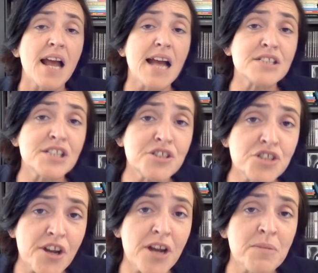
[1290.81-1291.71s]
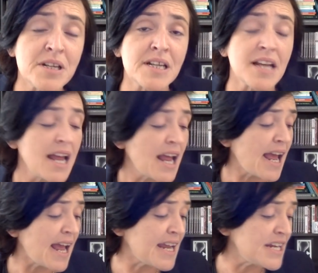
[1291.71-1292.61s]
And in Germany,
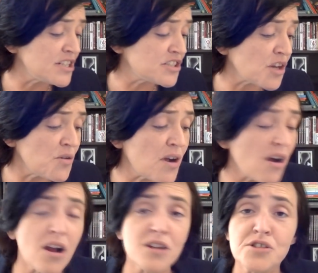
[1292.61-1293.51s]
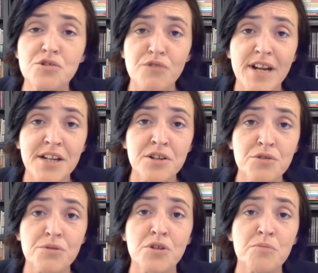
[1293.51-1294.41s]
a so-called green
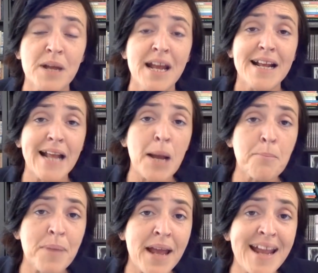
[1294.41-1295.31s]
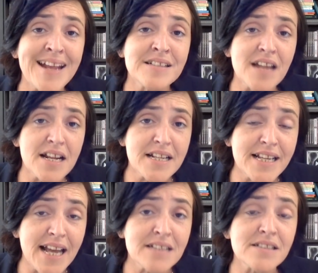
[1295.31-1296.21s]
group campaigned
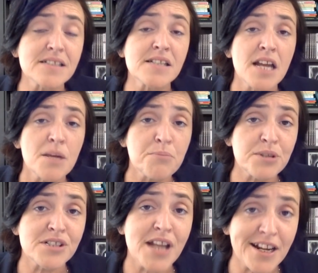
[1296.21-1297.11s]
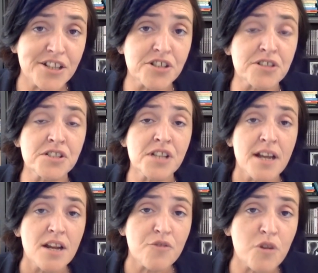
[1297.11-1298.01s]
against protections
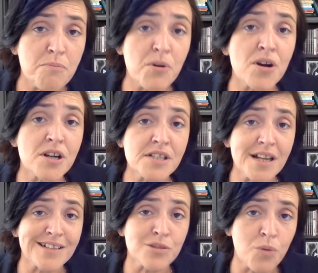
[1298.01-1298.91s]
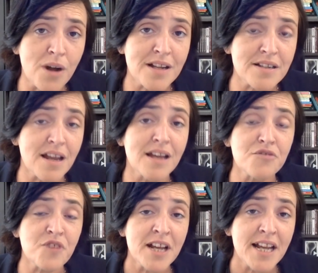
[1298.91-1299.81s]
for bird and
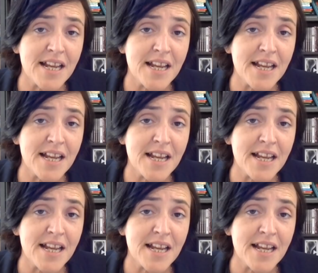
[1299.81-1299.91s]
wildlife